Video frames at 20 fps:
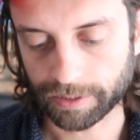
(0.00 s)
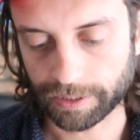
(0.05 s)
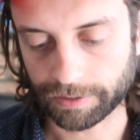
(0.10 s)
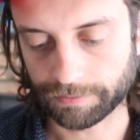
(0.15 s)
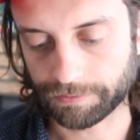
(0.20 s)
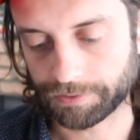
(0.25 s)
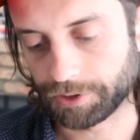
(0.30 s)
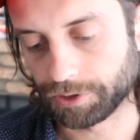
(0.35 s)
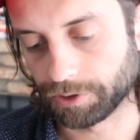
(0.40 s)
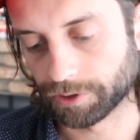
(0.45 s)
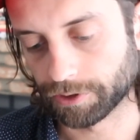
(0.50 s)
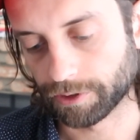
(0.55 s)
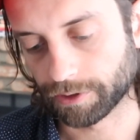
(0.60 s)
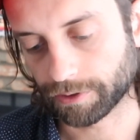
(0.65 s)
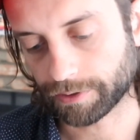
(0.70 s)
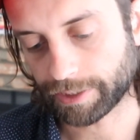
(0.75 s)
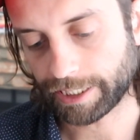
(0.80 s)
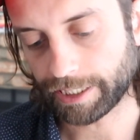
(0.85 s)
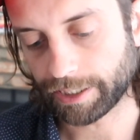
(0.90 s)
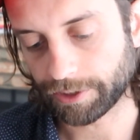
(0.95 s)
if
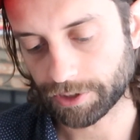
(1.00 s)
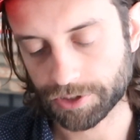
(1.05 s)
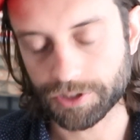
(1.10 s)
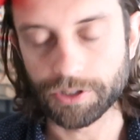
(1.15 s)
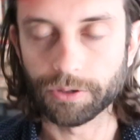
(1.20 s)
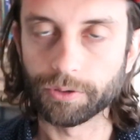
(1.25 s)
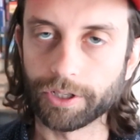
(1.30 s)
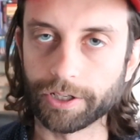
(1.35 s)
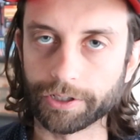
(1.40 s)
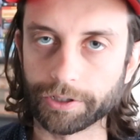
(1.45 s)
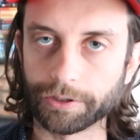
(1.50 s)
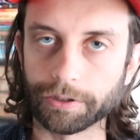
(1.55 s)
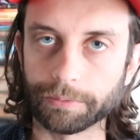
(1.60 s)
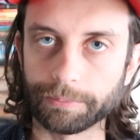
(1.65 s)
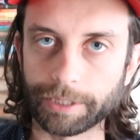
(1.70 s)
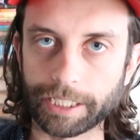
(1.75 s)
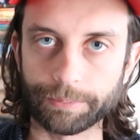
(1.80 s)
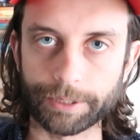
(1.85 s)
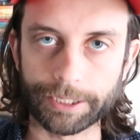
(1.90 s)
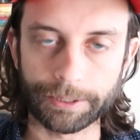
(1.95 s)
your kid is no longer a
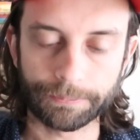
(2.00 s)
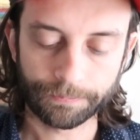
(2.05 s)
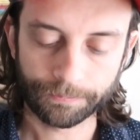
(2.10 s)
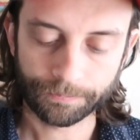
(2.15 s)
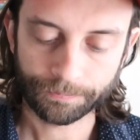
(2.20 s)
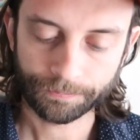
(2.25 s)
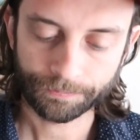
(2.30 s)
baby?